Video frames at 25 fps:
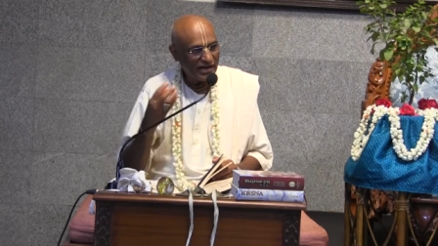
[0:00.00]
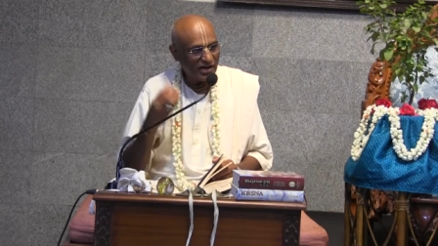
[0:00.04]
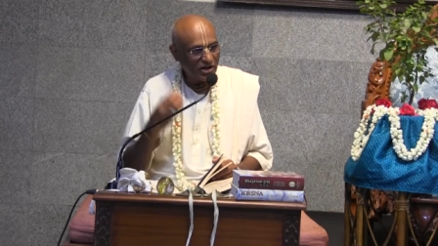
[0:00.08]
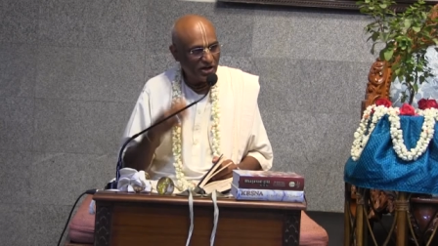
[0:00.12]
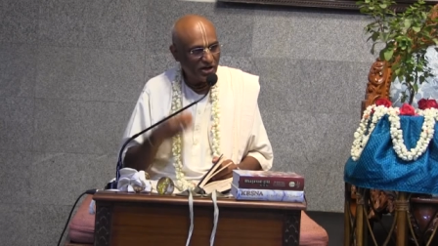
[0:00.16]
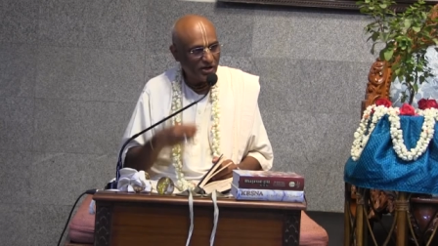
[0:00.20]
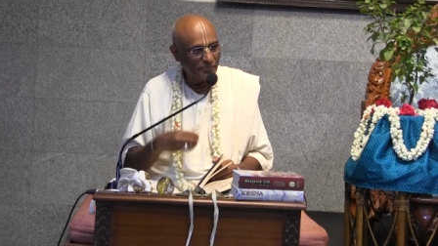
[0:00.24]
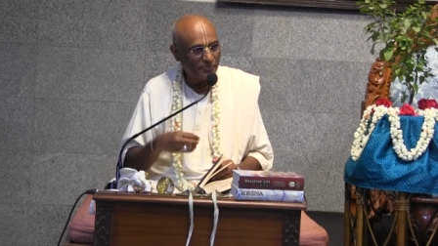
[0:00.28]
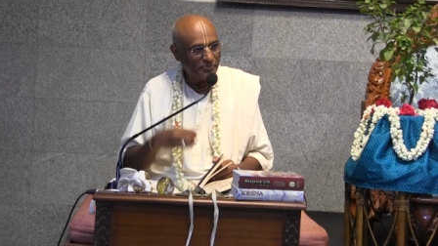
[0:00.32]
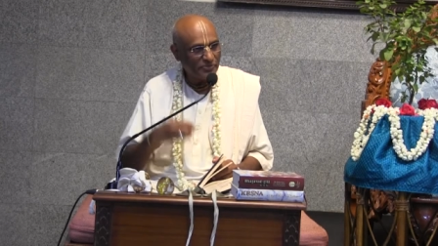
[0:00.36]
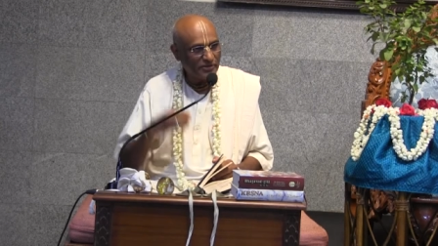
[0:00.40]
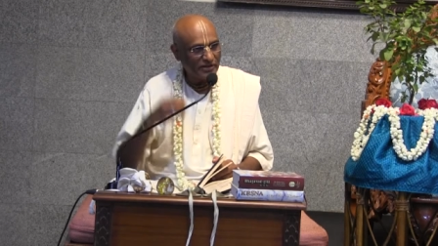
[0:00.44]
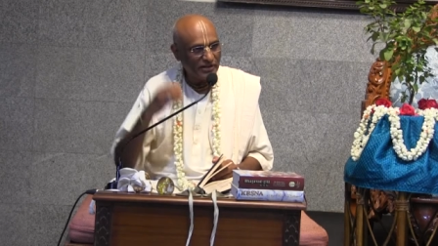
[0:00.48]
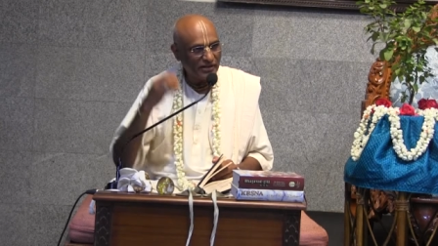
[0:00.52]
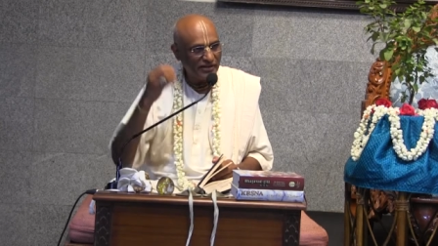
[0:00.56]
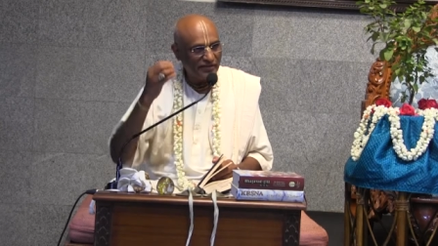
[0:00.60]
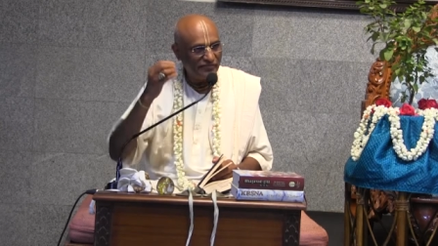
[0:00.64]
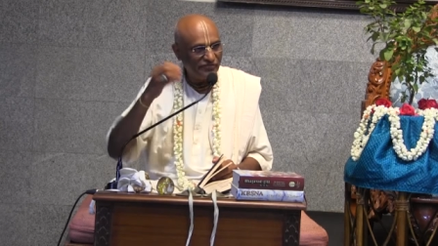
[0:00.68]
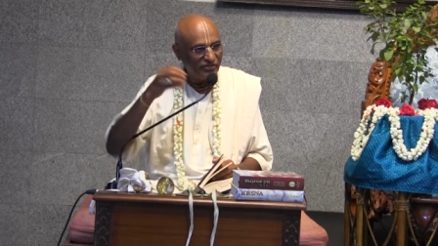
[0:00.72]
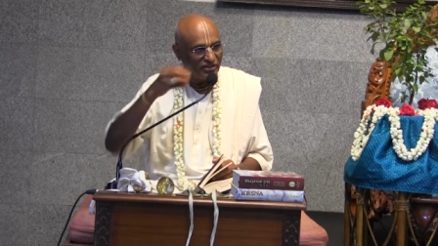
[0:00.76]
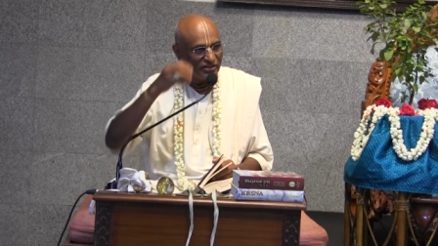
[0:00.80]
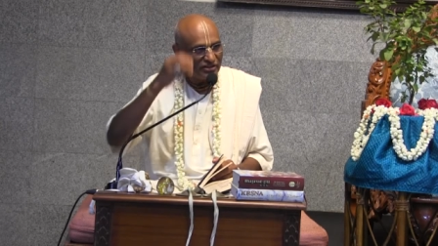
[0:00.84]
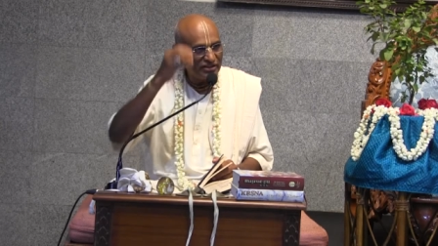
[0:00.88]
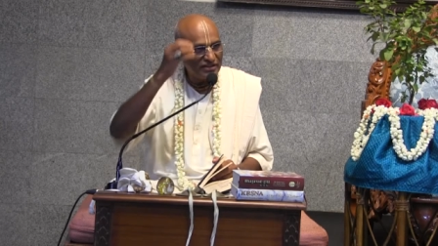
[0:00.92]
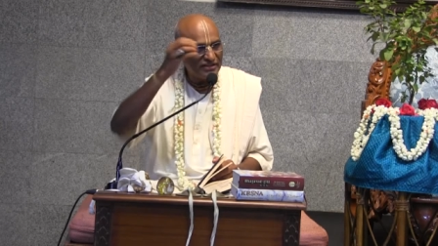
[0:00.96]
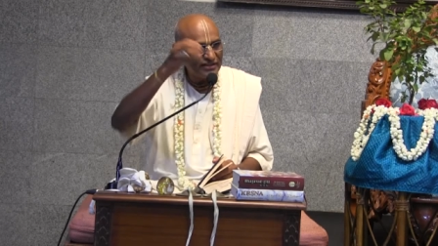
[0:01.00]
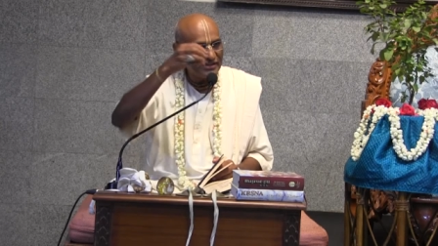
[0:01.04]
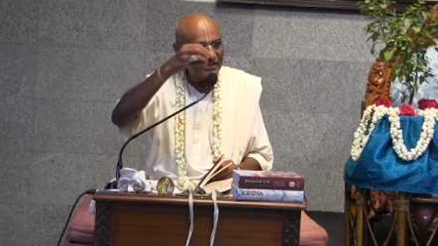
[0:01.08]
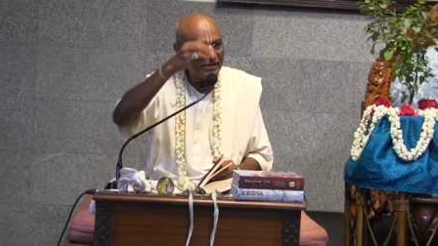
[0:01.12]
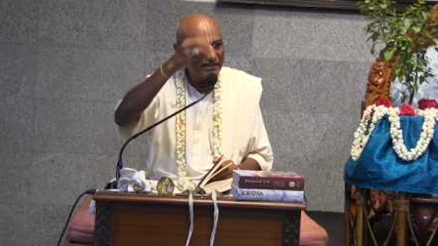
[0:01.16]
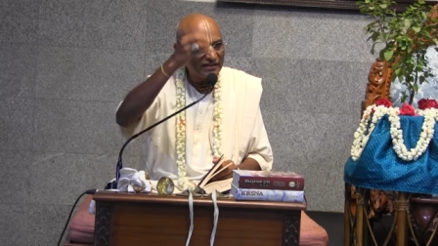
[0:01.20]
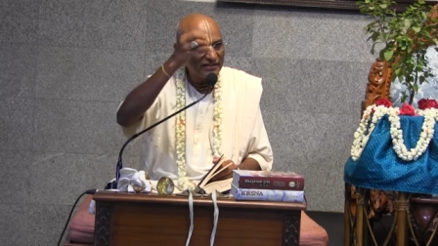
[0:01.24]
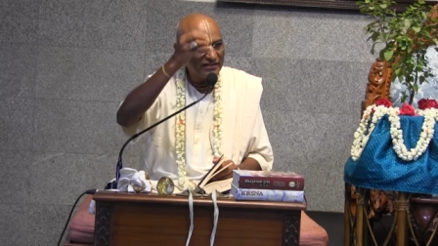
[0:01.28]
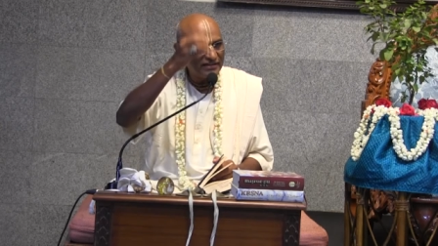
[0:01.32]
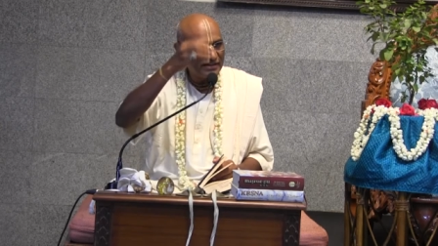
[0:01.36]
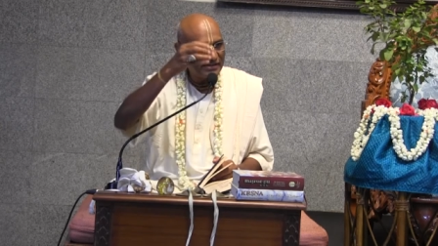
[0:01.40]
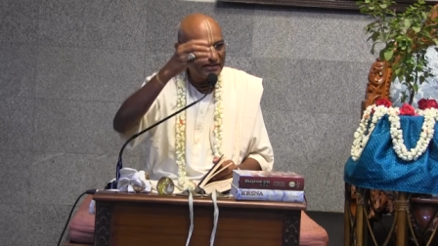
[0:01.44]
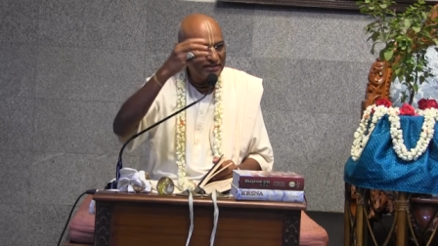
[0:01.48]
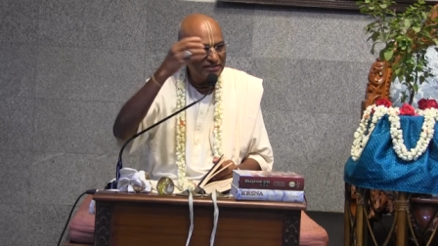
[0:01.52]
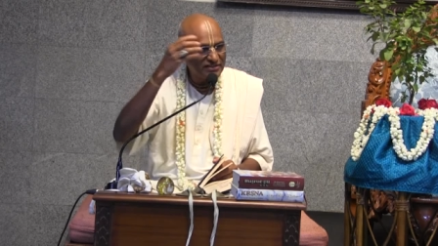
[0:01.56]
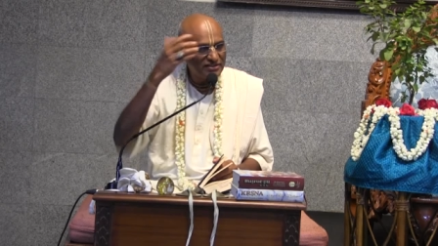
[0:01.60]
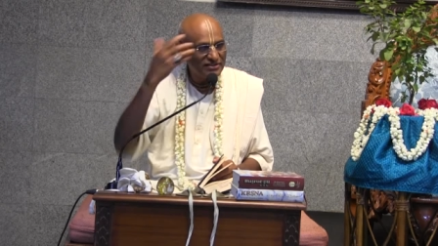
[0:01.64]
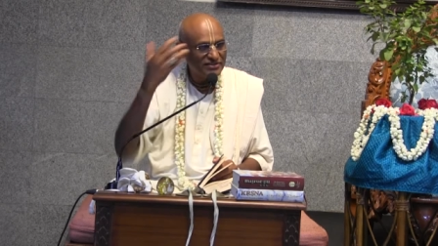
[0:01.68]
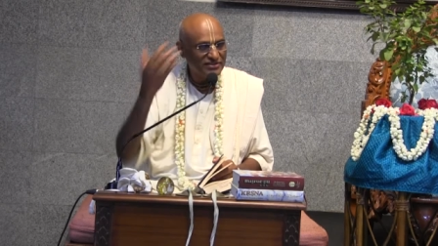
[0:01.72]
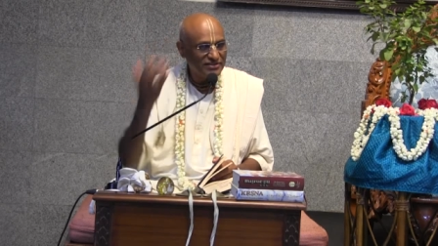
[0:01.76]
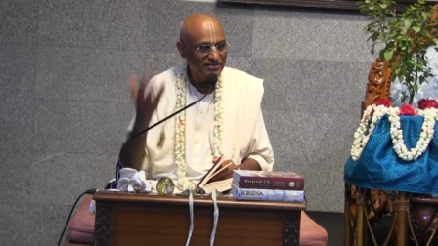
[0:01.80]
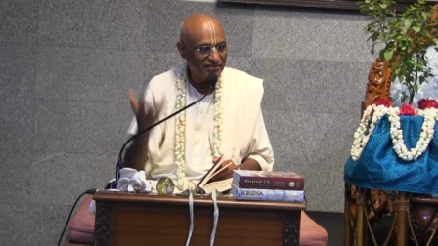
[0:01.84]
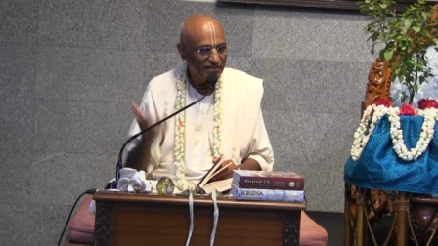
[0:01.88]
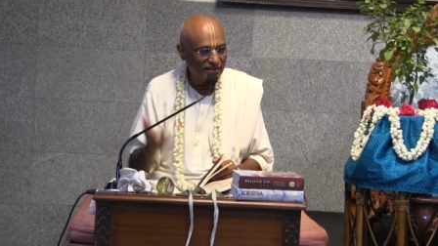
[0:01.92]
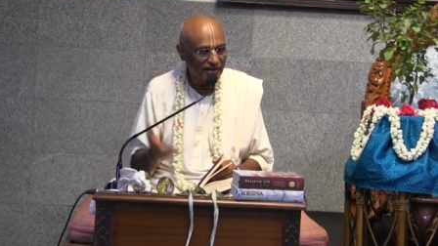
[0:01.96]
adopt everything that, that
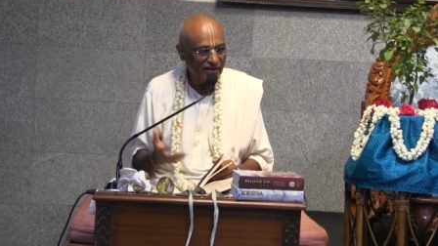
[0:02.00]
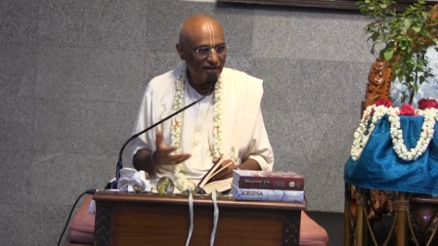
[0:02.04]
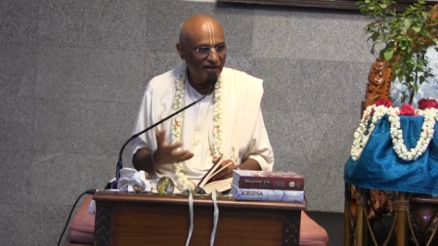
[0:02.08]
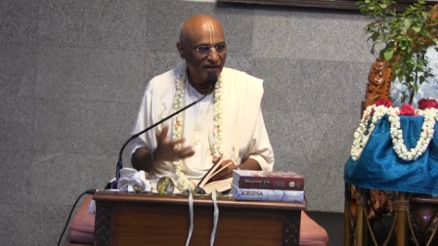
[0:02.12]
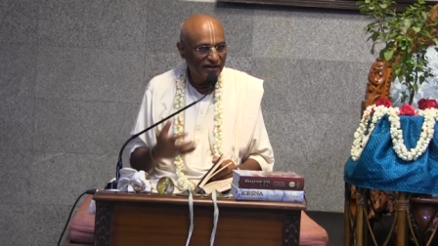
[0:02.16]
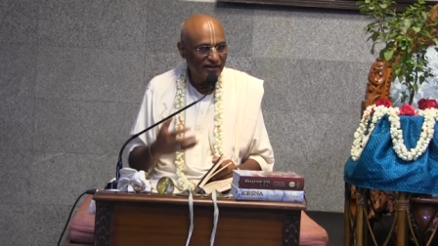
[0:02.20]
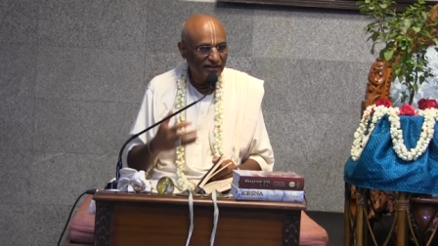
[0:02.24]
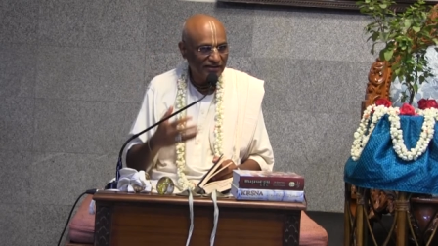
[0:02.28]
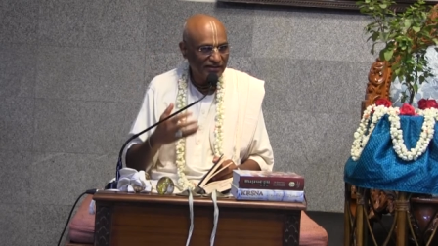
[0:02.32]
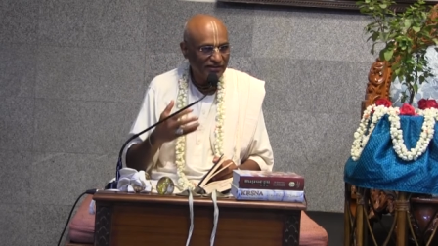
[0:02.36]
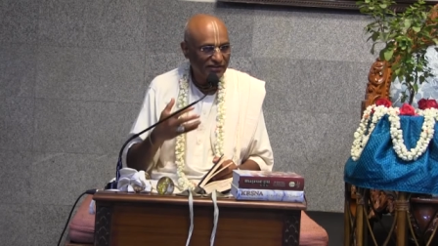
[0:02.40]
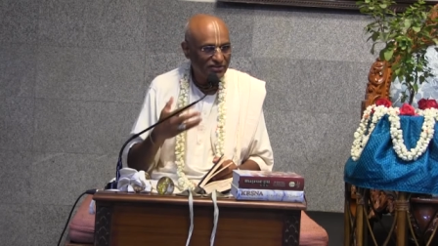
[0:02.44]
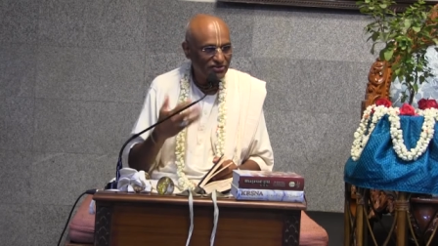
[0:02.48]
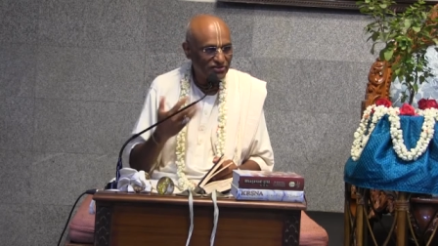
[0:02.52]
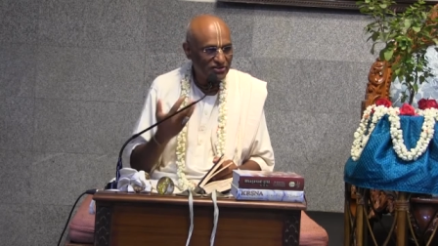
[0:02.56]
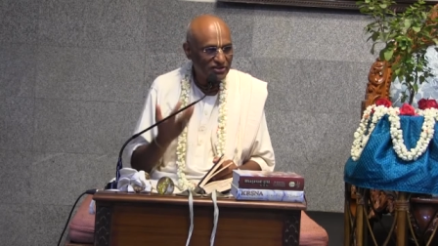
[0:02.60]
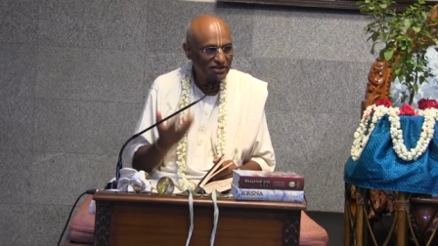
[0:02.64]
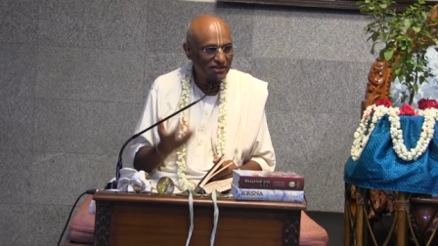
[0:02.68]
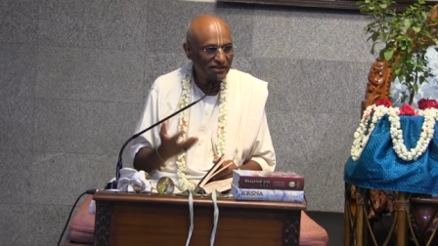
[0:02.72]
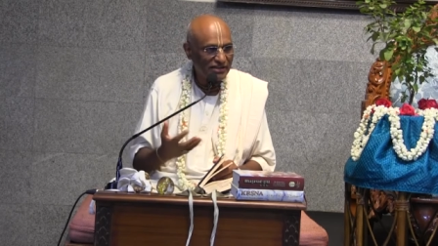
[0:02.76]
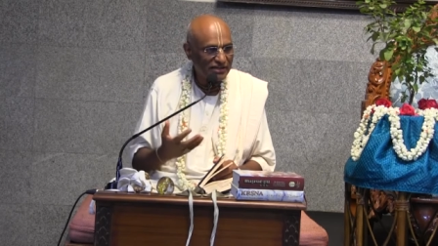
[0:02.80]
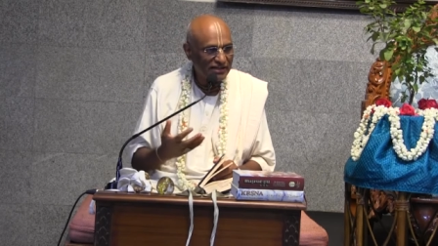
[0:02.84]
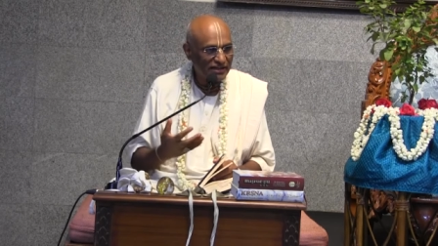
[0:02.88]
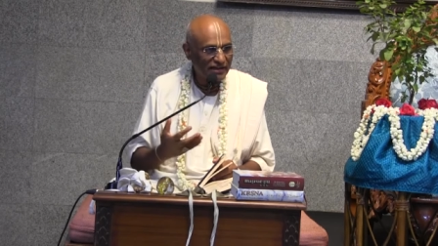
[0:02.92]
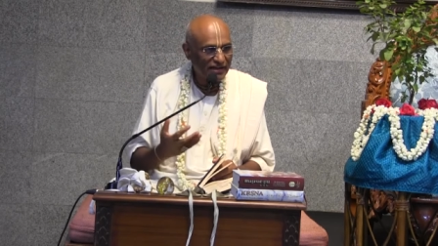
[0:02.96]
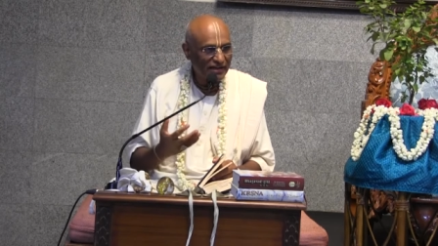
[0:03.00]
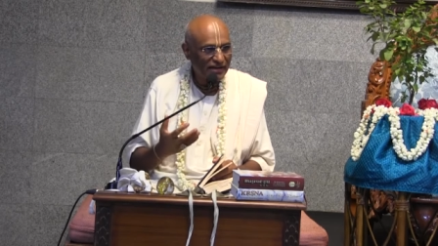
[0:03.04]
is, you see,